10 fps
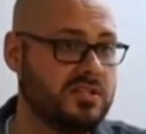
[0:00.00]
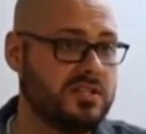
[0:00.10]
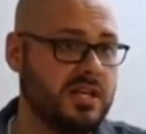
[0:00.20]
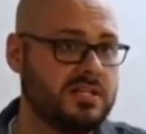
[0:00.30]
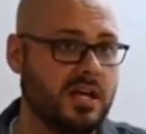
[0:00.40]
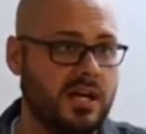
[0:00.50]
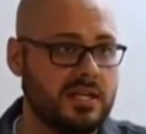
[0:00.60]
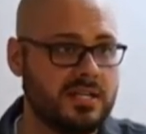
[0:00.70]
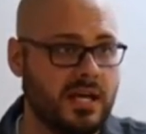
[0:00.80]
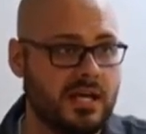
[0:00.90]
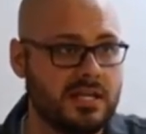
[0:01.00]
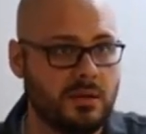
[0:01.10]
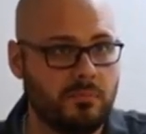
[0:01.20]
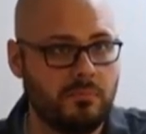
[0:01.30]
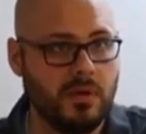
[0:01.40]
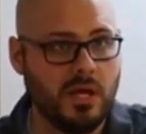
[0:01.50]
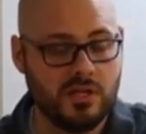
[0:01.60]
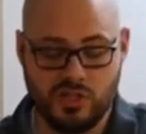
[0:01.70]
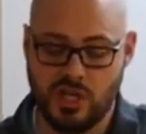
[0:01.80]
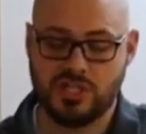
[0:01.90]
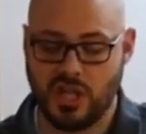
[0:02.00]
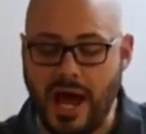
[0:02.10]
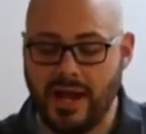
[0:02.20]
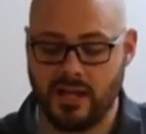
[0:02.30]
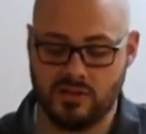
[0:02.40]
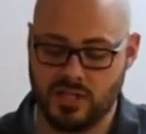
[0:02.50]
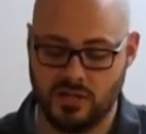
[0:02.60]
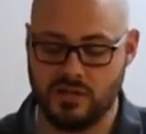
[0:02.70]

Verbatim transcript: It's it's a it's a is a just like you said.